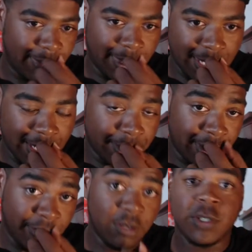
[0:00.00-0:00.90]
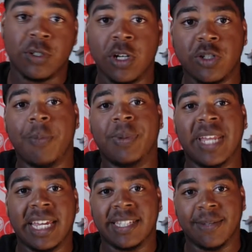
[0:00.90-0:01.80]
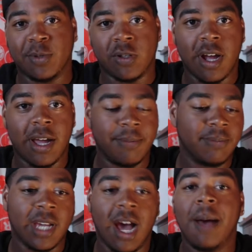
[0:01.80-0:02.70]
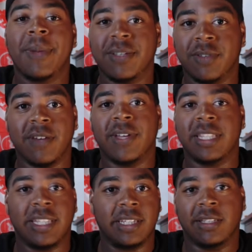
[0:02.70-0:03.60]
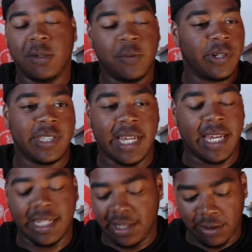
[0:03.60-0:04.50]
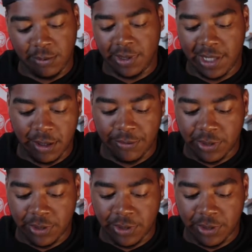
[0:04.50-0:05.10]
If you do enjoy, drop a like and subscribe. Comment if you have anything you want to say, anything you want to get off